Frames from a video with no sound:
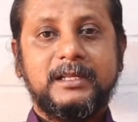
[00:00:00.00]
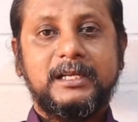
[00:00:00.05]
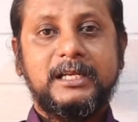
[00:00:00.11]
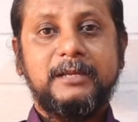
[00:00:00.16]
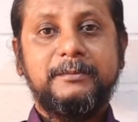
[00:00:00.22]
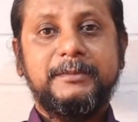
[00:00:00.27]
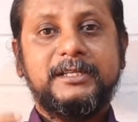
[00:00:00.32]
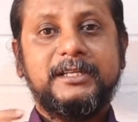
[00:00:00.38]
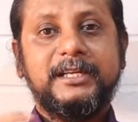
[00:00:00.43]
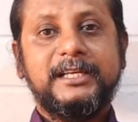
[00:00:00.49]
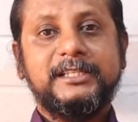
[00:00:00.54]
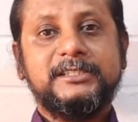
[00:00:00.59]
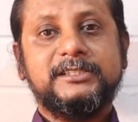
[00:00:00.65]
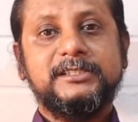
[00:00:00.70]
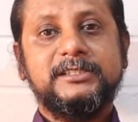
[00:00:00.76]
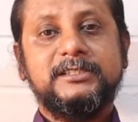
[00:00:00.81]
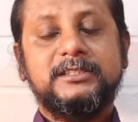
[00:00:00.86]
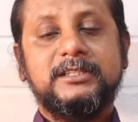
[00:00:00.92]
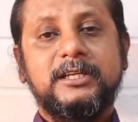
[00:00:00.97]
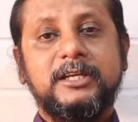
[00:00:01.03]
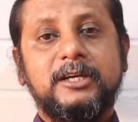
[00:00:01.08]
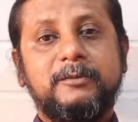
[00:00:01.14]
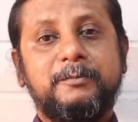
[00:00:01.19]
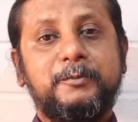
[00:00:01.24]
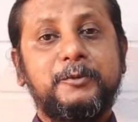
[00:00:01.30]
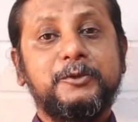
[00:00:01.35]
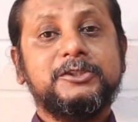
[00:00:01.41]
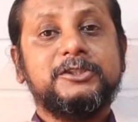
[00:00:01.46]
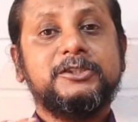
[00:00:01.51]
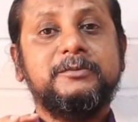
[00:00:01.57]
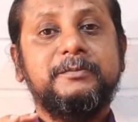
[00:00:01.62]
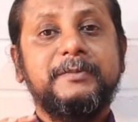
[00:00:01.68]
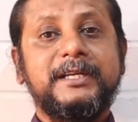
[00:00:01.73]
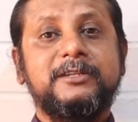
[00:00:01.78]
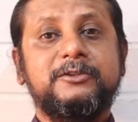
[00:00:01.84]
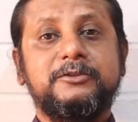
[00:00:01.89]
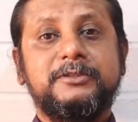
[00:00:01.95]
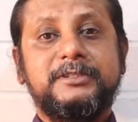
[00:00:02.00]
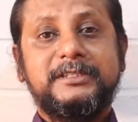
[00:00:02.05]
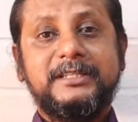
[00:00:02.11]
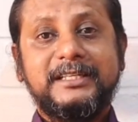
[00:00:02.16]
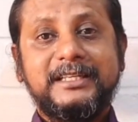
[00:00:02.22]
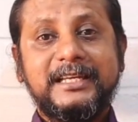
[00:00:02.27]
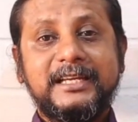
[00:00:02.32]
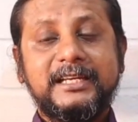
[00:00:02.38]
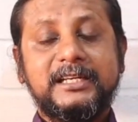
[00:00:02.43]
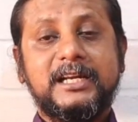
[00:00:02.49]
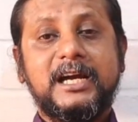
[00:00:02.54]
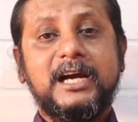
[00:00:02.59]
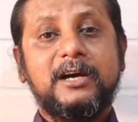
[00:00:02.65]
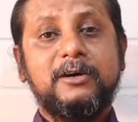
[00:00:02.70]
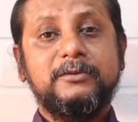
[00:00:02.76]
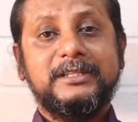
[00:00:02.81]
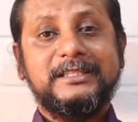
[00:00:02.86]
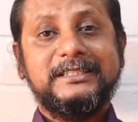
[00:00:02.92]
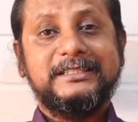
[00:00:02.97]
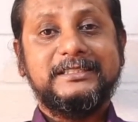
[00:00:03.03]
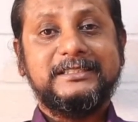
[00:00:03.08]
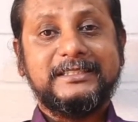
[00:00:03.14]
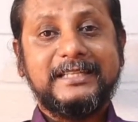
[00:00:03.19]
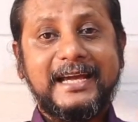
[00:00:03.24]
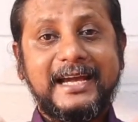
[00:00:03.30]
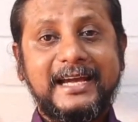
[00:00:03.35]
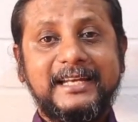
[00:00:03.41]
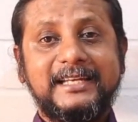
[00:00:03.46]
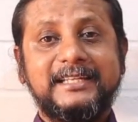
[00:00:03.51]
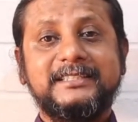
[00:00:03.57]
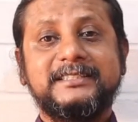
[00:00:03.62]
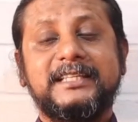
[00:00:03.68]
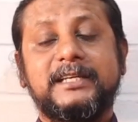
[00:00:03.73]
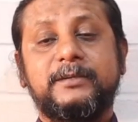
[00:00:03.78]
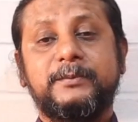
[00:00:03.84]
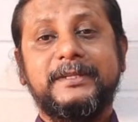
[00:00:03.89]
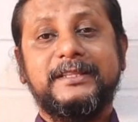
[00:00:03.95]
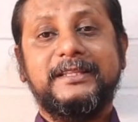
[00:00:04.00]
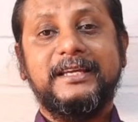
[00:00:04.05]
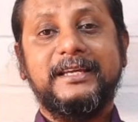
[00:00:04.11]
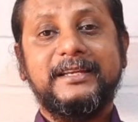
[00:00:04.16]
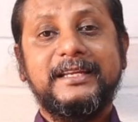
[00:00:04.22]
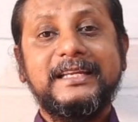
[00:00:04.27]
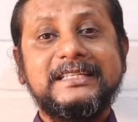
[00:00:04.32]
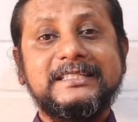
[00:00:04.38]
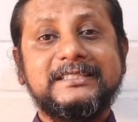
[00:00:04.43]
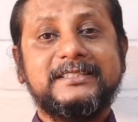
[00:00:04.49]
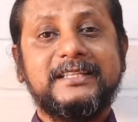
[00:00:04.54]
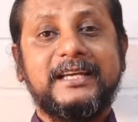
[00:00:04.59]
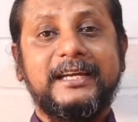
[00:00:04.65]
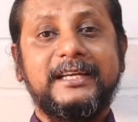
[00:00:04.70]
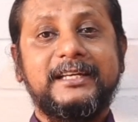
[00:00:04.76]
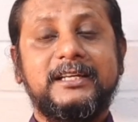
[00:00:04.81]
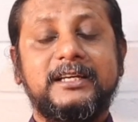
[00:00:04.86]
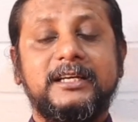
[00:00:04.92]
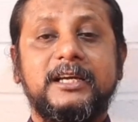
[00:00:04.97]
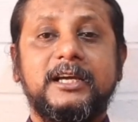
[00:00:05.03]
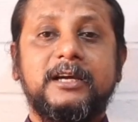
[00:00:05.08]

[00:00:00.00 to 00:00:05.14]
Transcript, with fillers: Limitations pushed me into digging down the talents that were there inside,